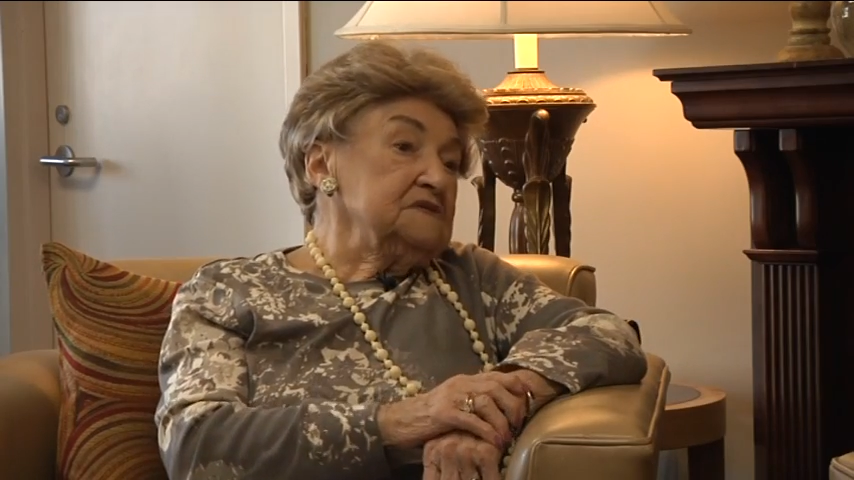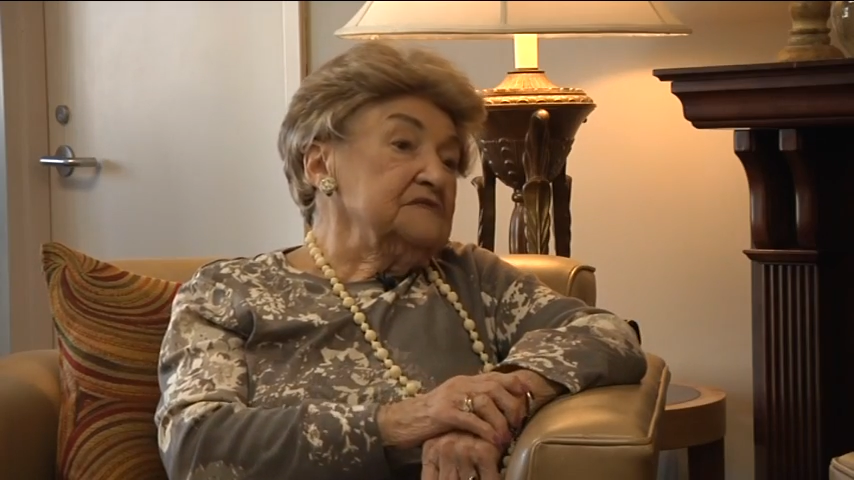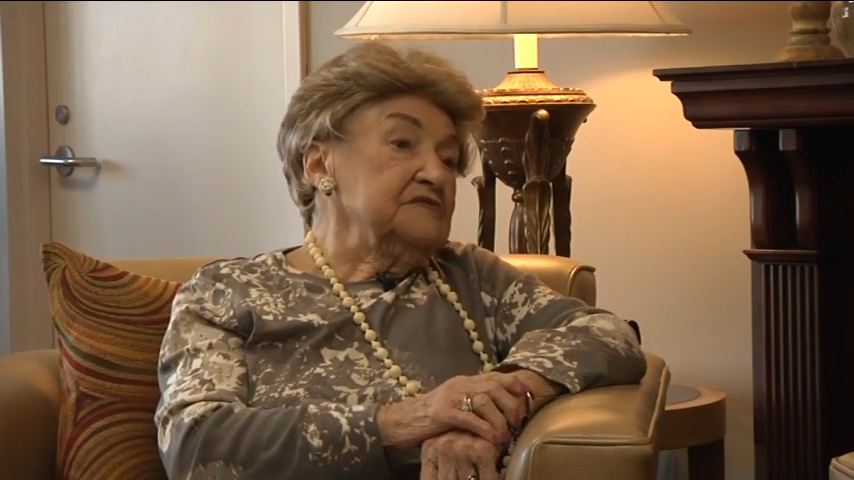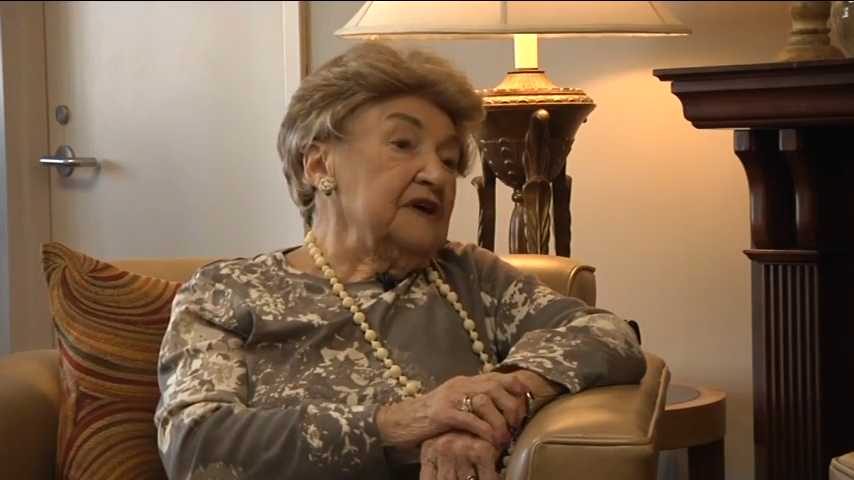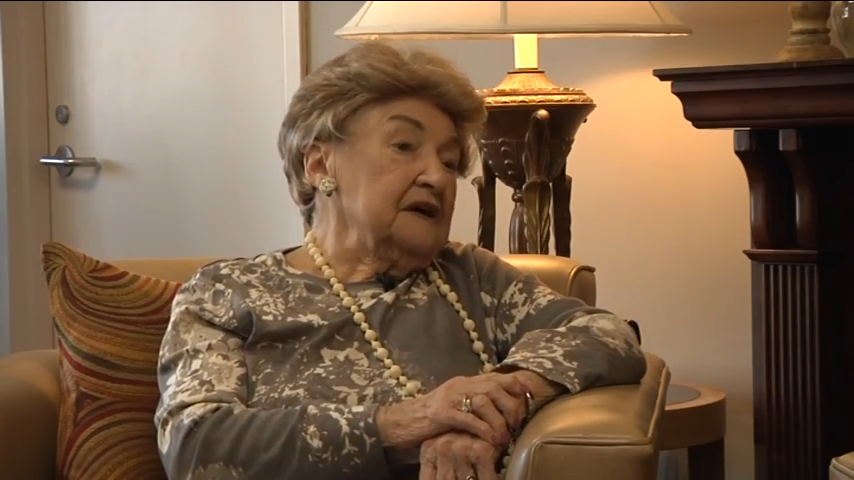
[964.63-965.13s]

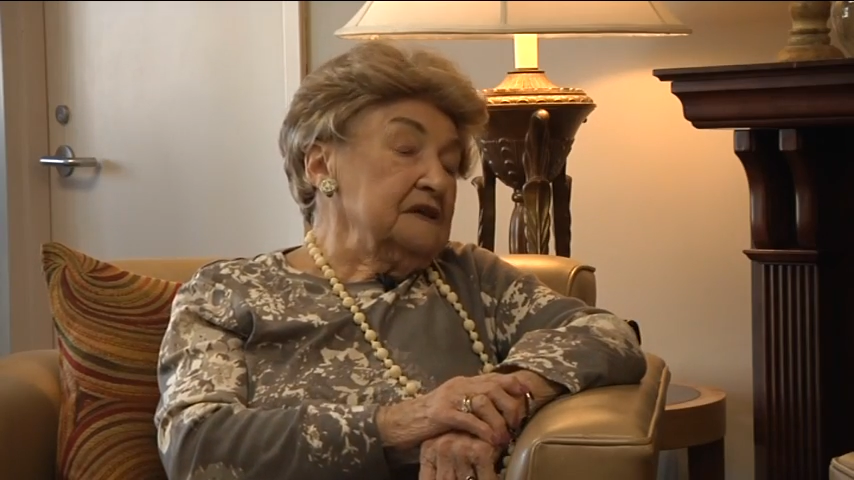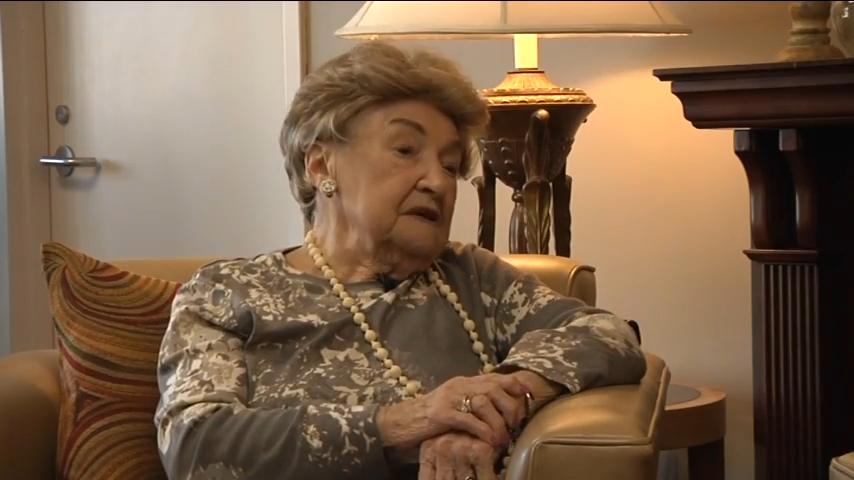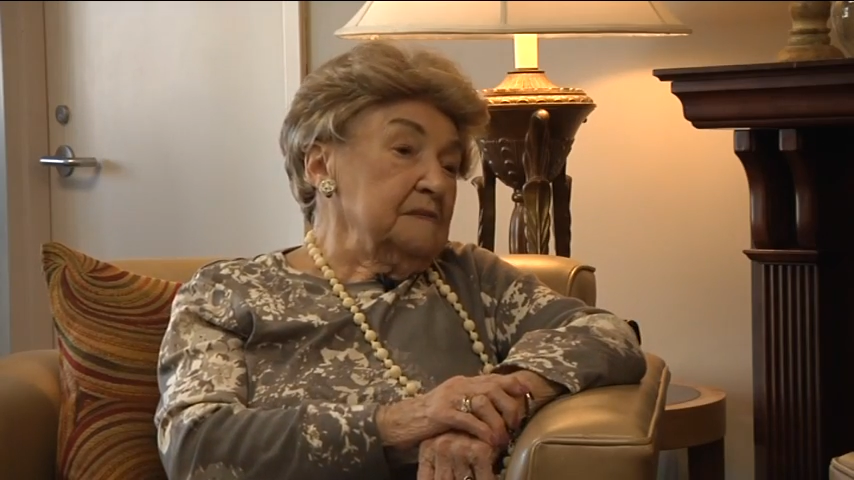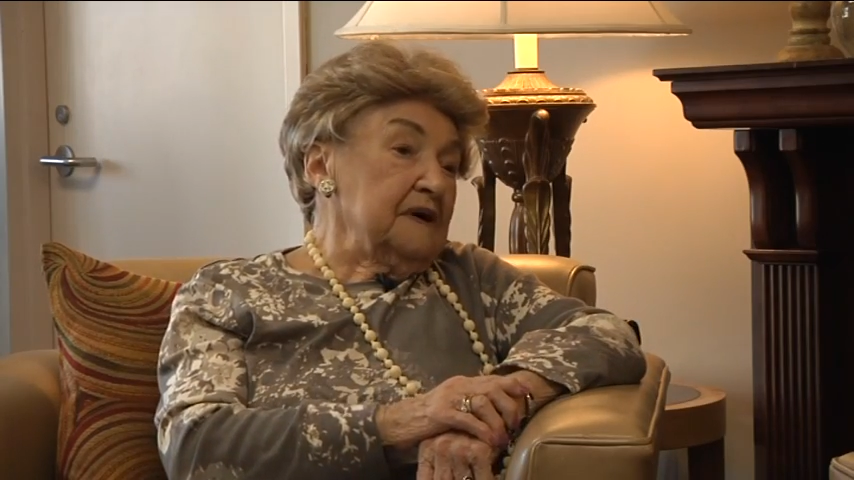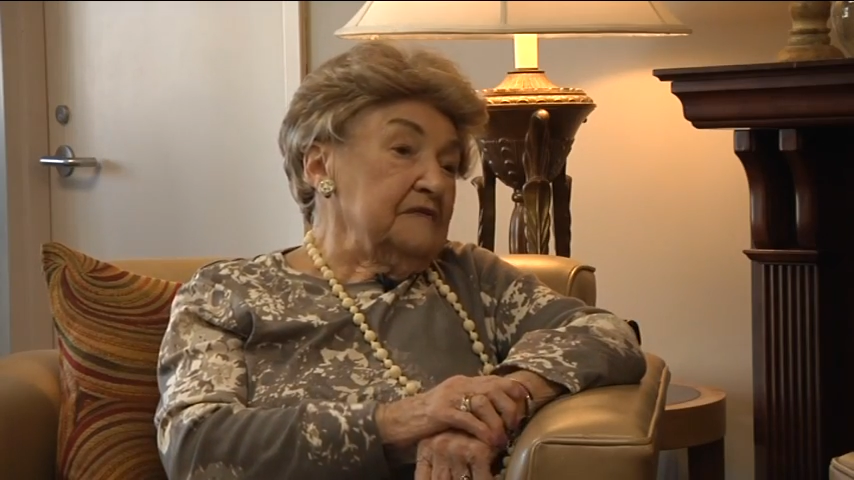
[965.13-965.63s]
And
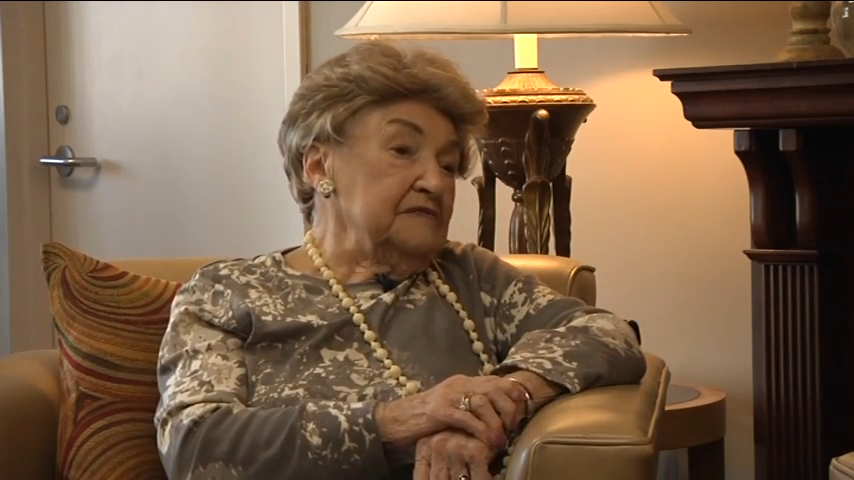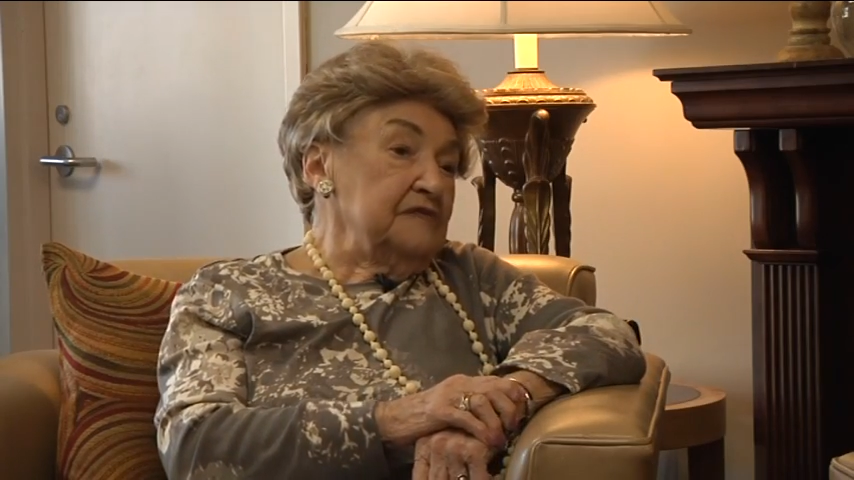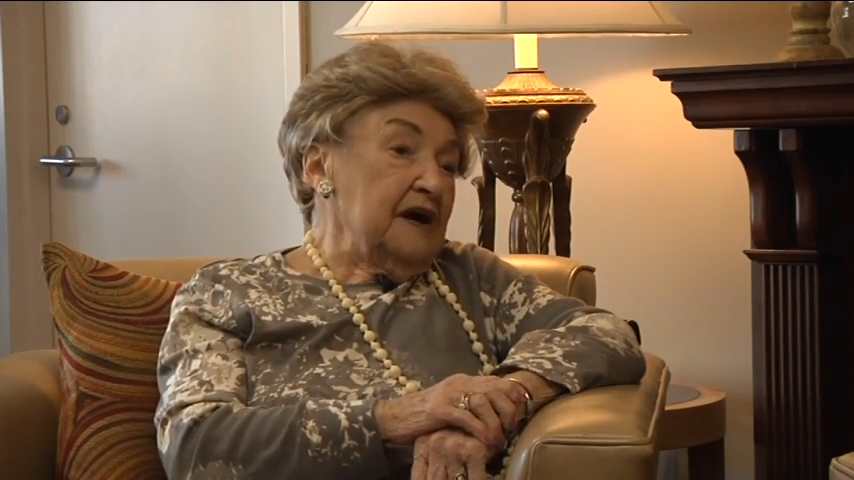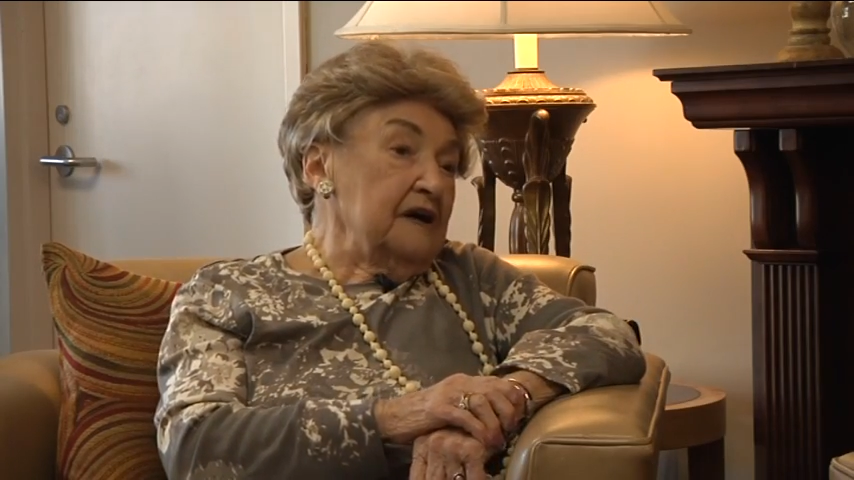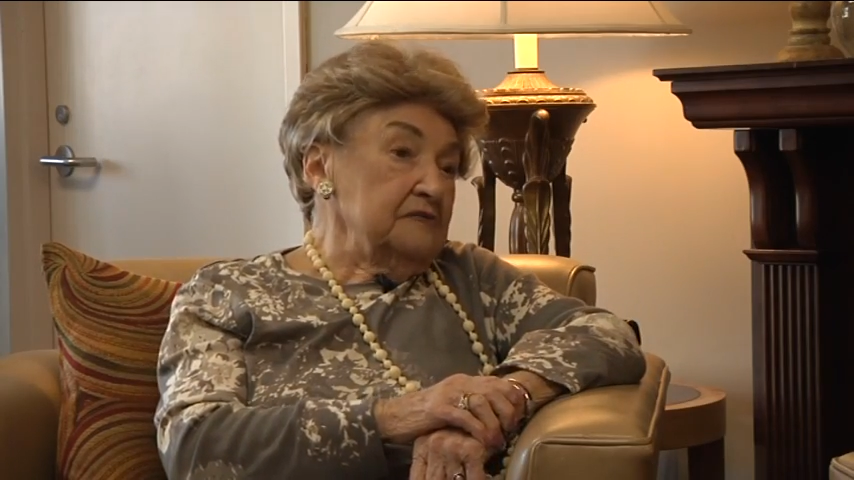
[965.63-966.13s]
finally, my
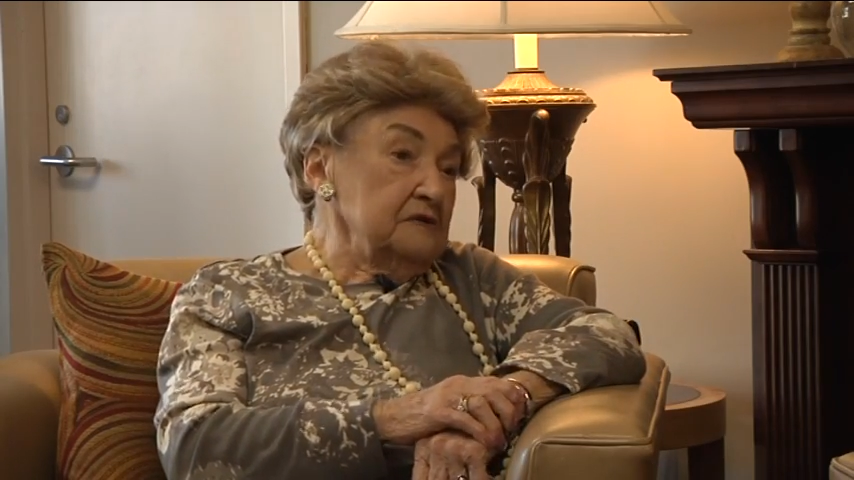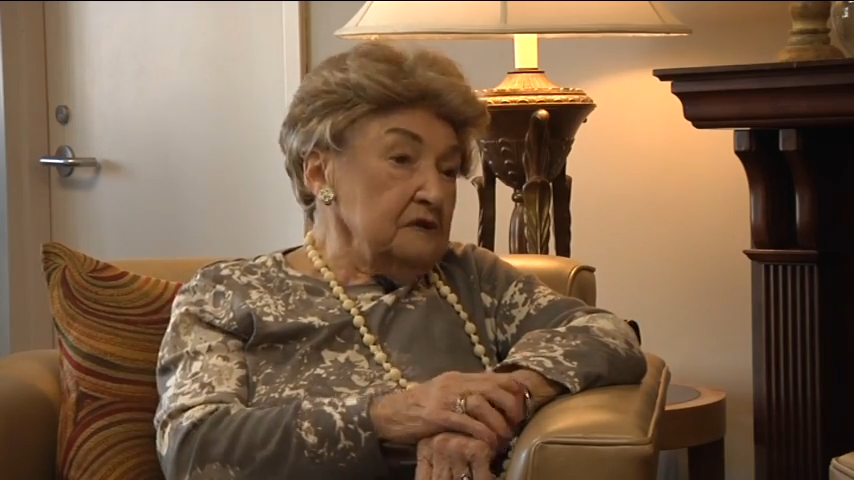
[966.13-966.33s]
father,